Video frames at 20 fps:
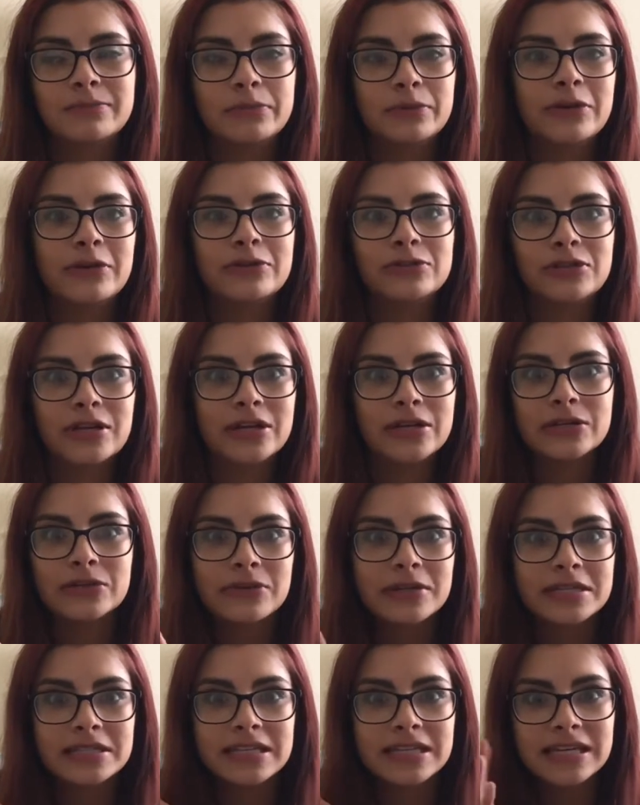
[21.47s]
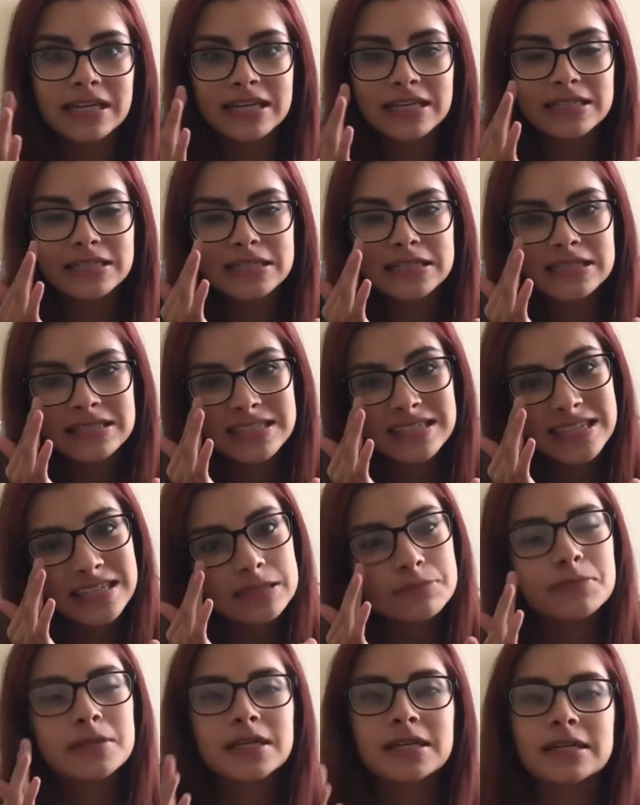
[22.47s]
blow dryer noise, I guess,
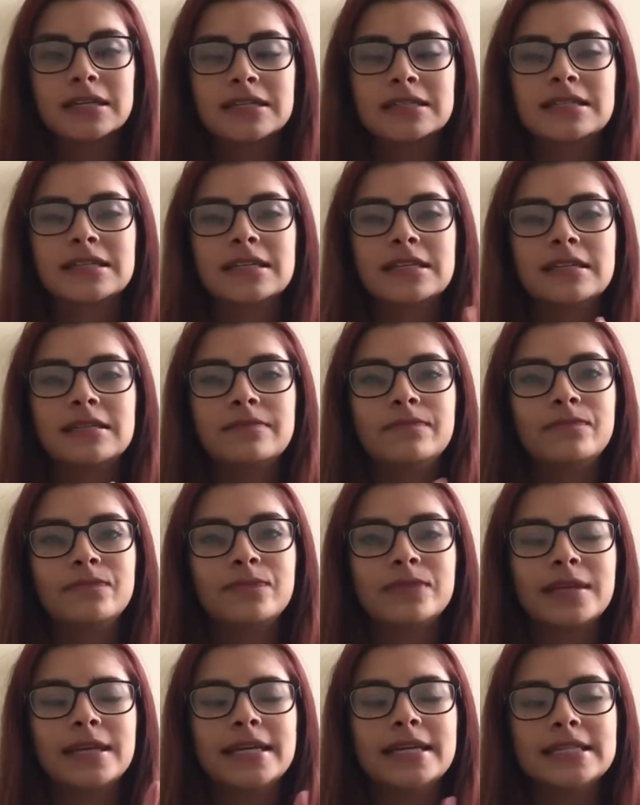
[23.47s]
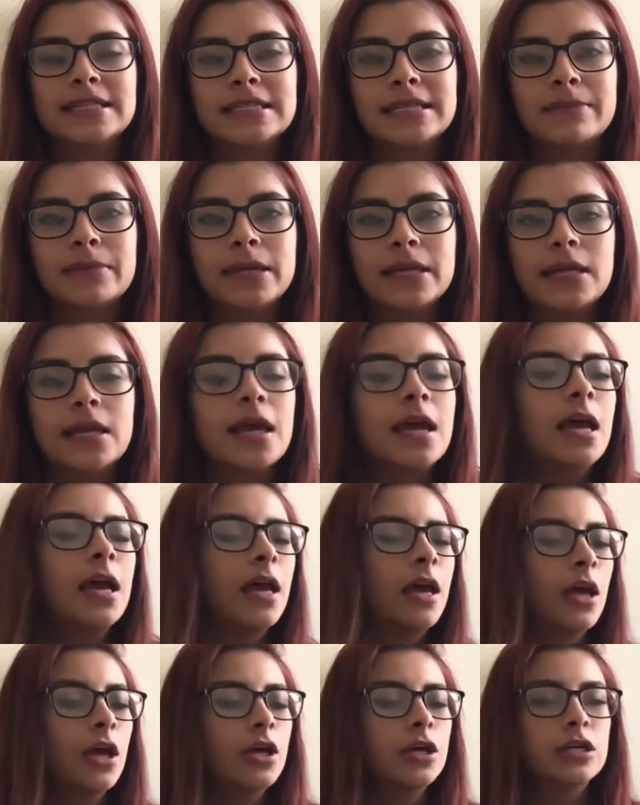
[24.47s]
it's because he's sleeping.
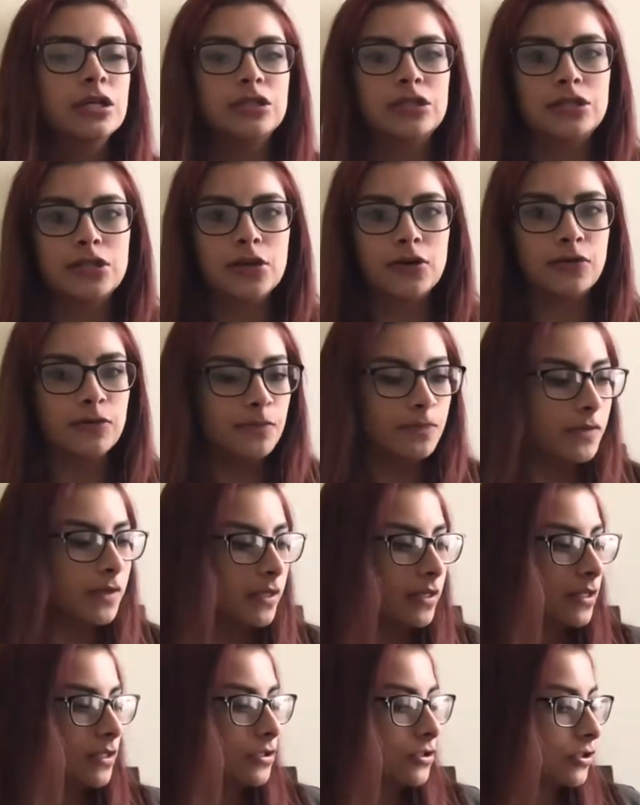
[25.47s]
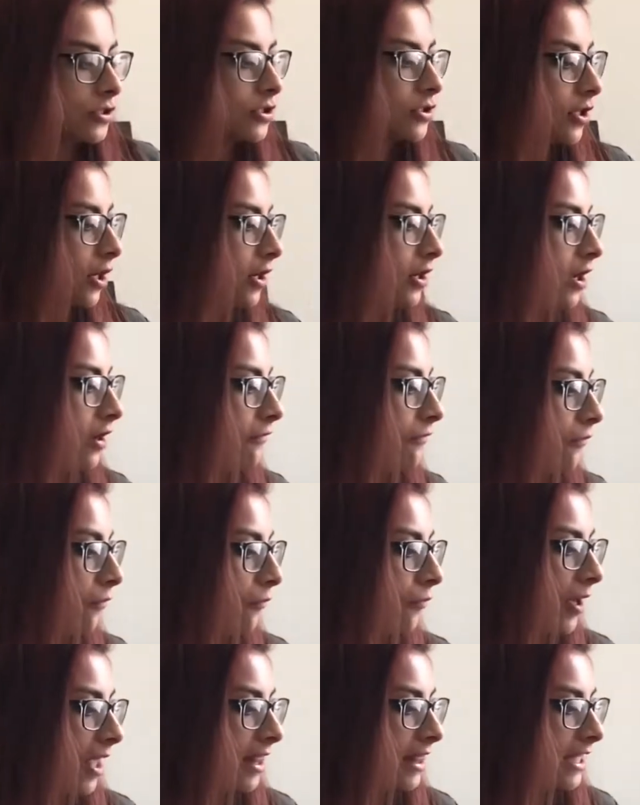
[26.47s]
So to start off
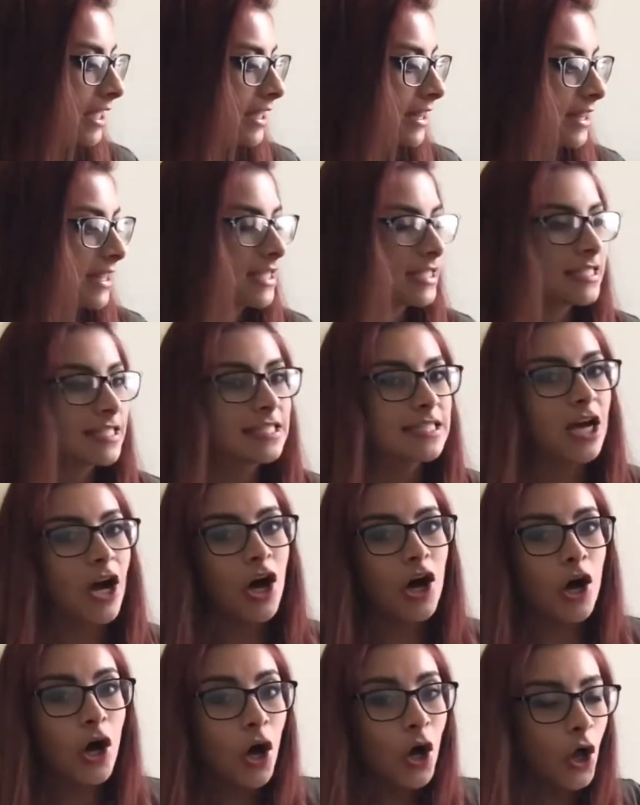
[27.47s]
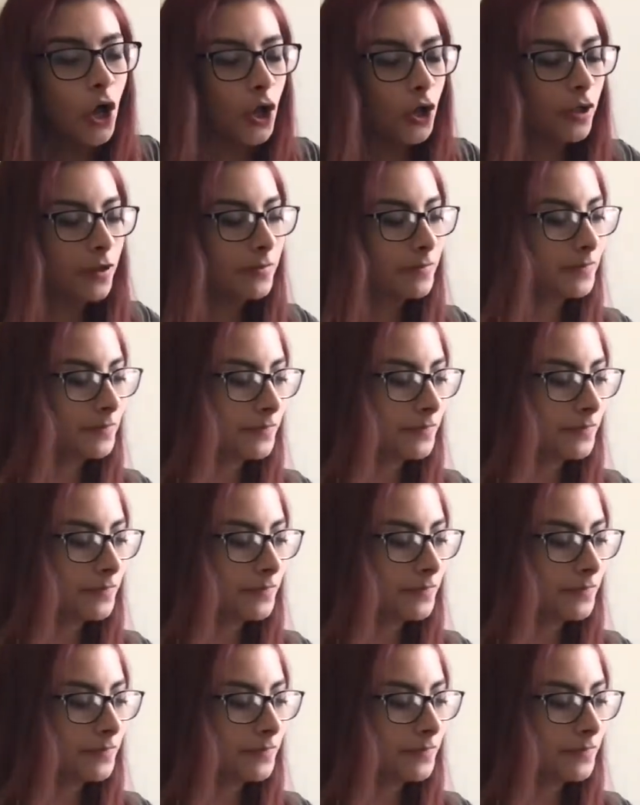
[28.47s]
with this haul,